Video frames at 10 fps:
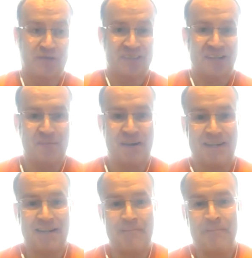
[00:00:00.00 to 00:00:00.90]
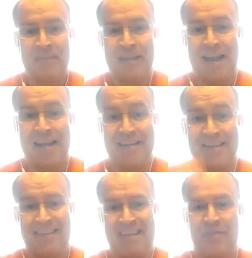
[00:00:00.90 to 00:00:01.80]
Receipt Bank,
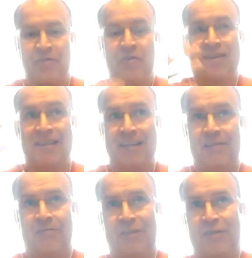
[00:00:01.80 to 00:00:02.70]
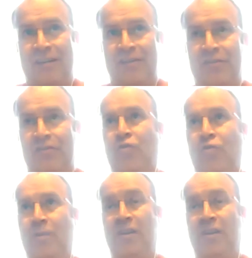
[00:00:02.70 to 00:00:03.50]
and that's your sort of data extraction tool,